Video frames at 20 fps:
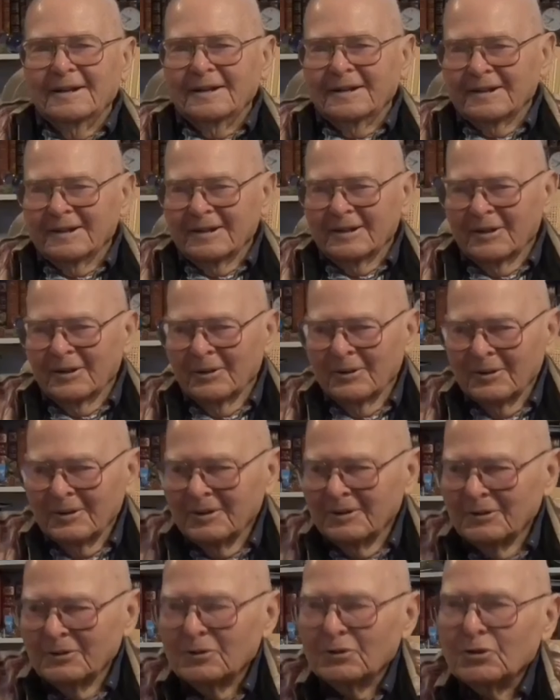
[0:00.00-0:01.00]
you know,
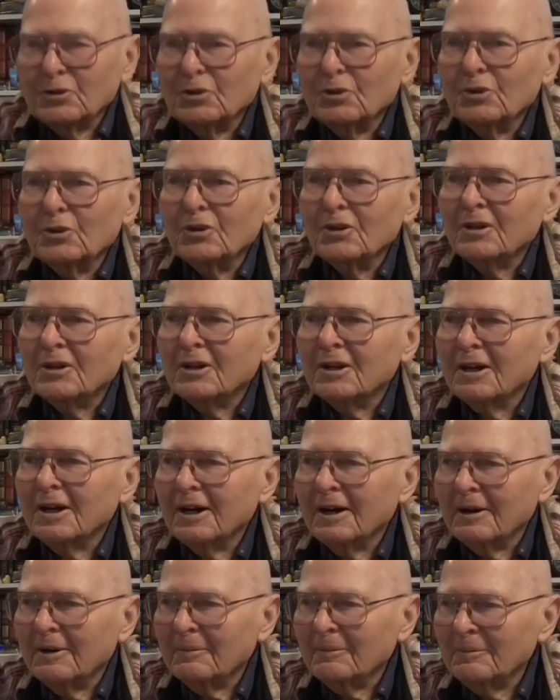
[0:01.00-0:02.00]
chewing
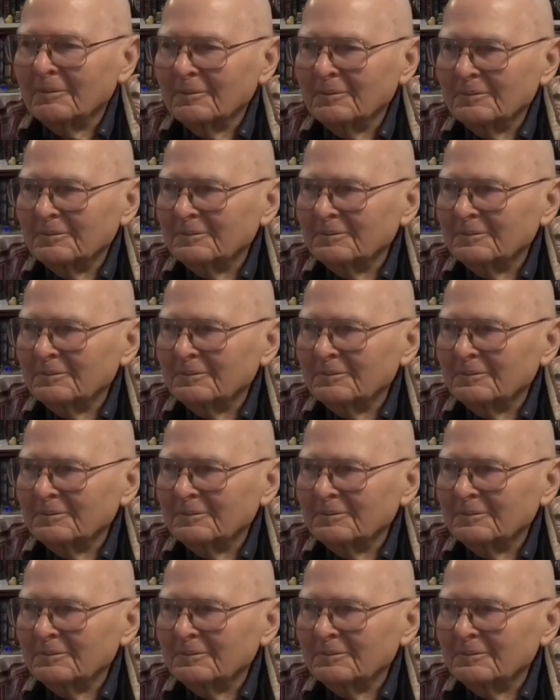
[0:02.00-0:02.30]
gum.